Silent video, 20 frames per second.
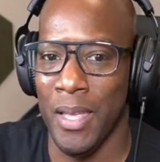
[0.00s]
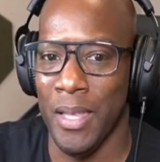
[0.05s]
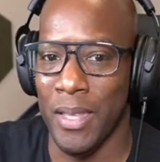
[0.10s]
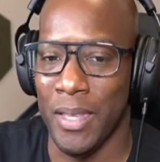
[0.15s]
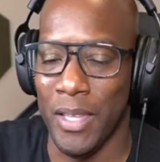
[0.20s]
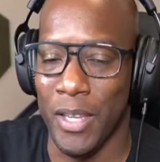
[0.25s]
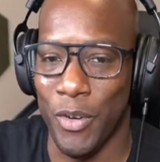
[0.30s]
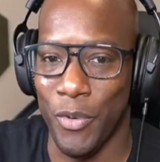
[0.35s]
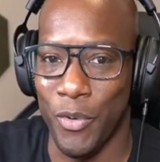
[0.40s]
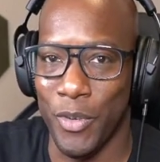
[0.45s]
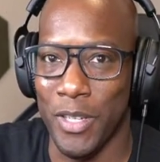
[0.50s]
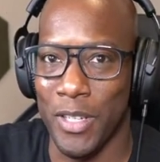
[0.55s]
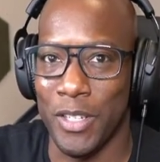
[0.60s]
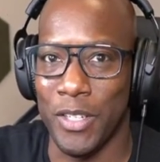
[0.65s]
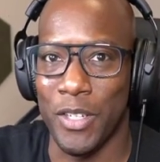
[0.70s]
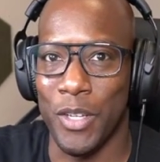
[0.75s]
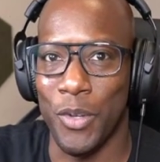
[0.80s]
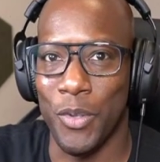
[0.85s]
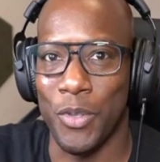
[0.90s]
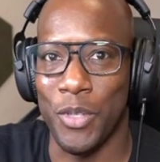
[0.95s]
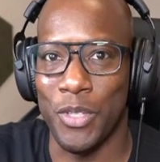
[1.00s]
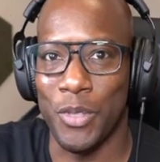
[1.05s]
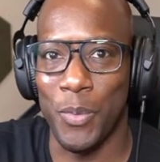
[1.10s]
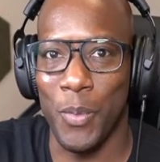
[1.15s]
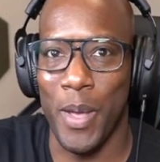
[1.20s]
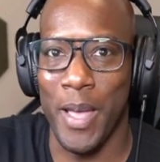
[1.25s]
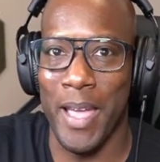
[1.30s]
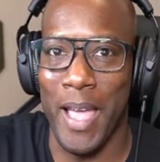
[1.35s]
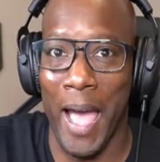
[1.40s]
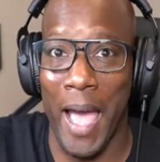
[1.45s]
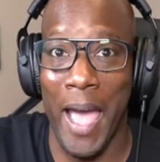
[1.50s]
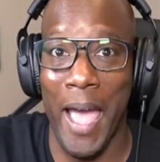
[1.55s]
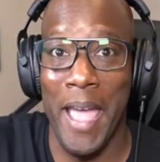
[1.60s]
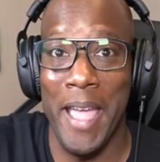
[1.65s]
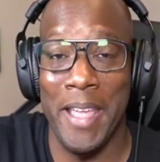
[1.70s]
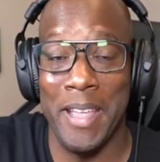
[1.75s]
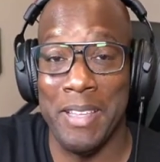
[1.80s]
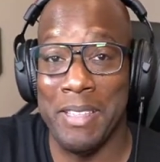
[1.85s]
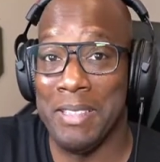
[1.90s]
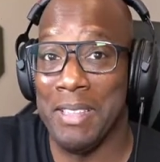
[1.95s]
they're really gonna go this way?
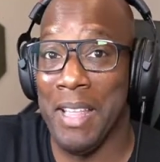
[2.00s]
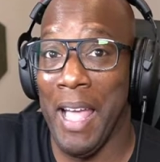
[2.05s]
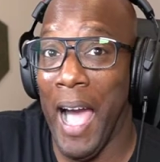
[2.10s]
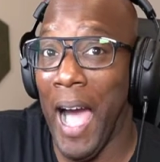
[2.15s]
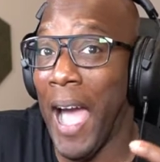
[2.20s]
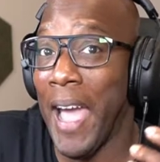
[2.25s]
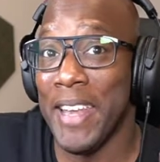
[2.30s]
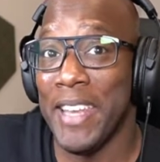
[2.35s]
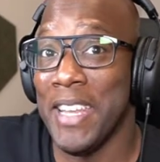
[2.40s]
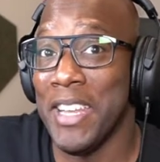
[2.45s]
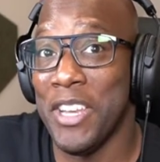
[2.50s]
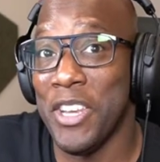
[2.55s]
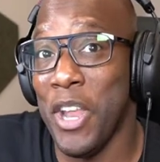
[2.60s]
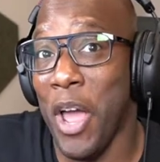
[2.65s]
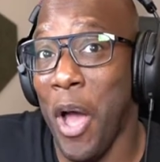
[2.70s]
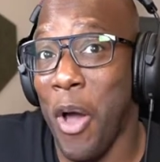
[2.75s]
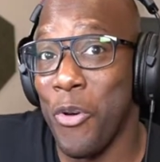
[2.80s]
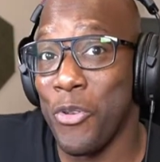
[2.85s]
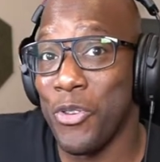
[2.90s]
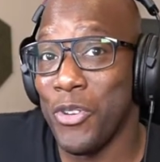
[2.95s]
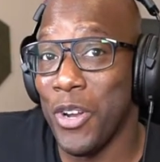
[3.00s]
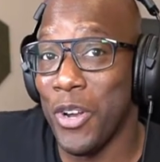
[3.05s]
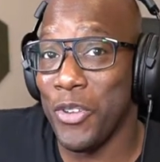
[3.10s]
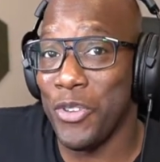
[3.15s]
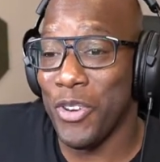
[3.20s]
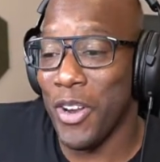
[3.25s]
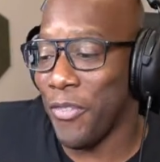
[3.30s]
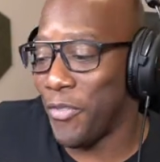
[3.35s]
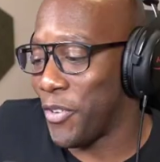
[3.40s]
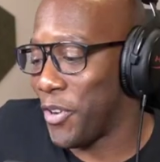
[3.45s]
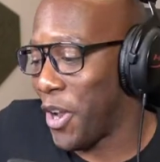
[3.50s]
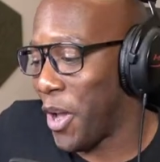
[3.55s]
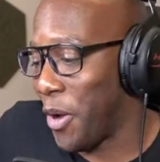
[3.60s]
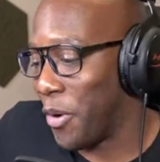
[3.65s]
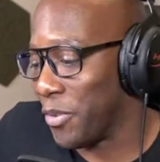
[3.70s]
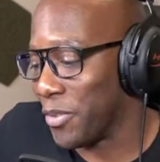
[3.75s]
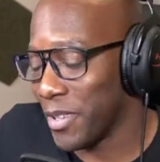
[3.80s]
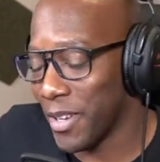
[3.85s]
I didn't know, you know, you never know.